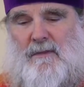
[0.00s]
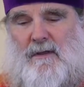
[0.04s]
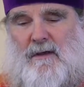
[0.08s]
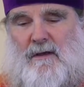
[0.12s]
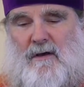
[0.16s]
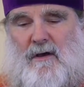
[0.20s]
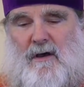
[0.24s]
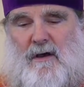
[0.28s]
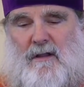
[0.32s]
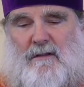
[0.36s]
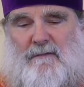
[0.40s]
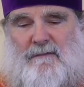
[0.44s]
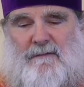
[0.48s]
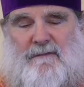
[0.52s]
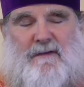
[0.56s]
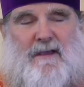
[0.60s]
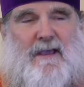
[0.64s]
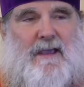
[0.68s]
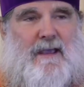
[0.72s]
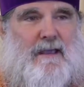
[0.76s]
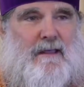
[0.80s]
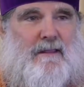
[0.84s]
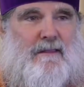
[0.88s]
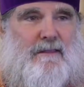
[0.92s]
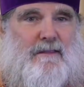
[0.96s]
the Hall of
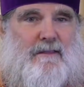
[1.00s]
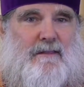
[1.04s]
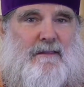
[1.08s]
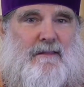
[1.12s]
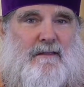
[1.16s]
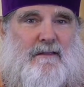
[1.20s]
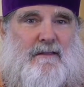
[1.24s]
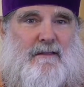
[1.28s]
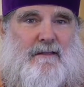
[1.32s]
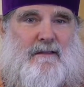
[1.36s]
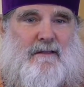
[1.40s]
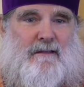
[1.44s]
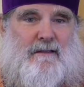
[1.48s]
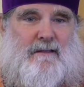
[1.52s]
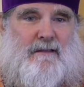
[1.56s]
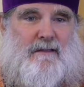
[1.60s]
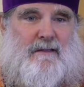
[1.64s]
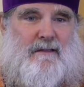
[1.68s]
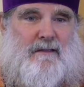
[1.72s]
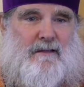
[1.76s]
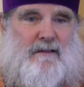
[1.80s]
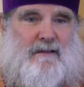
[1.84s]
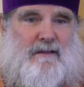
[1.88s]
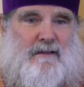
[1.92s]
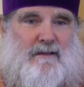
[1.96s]
Faith
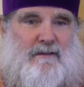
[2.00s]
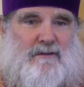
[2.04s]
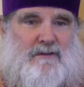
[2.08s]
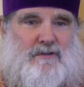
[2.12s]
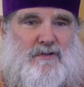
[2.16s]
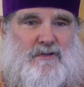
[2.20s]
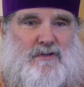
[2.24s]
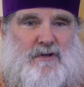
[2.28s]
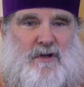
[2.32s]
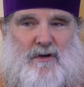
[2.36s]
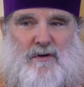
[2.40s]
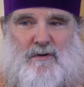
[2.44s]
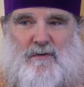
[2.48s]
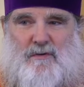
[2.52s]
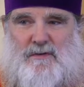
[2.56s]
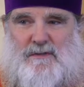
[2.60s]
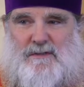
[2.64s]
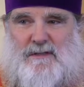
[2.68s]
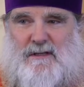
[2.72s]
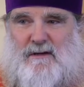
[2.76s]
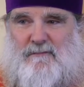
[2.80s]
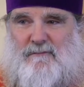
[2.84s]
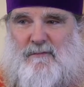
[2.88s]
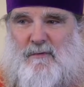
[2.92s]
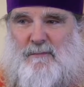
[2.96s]
shows
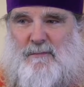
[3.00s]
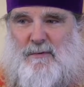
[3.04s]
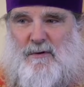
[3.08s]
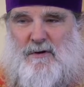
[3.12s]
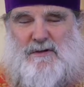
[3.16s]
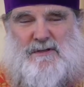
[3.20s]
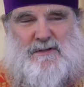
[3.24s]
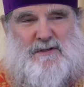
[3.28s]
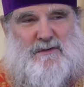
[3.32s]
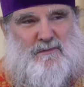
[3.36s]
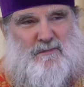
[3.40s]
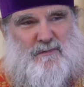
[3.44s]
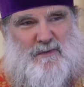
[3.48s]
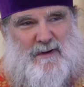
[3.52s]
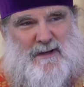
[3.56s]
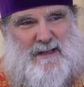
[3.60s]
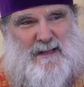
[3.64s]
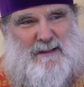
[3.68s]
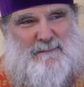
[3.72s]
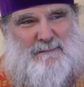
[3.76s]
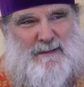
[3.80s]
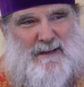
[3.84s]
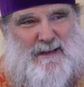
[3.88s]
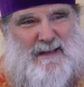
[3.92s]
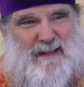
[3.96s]
that if a person
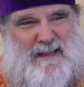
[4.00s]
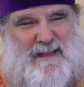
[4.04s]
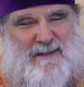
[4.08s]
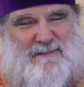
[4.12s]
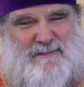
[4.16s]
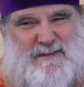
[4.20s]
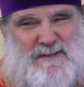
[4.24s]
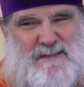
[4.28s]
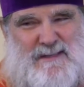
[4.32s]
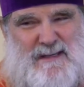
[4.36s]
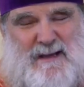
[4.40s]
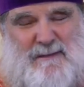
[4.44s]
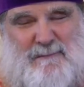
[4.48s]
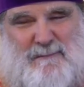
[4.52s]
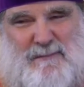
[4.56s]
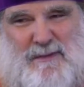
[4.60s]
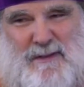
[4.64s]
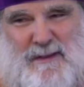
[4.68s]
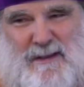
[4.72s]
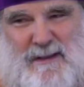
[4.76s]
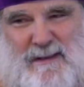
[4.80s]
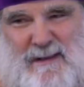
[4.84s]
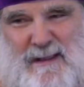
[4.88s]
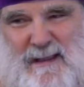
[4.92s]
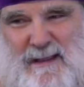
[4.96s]
really believes
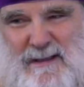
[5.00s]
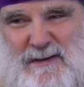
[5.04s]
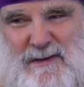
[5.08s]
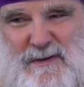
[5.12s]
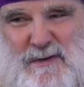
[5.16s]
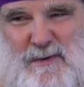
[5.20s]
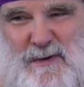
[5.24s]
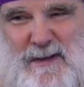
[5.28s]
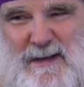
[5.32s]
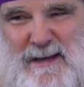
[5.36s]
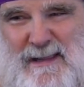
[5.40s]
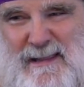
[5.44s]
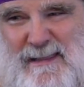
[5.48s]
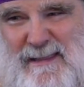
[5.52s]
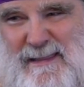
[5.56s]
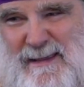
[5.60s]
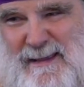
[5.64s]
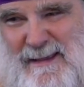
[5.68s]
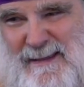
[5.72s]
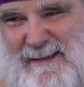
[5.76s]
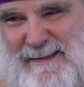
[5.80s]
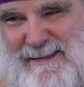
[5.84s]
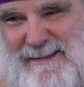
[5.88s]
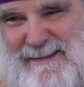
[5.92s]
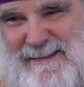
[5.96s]
something, they can do
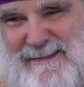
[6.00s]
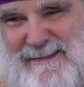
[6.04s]
anything.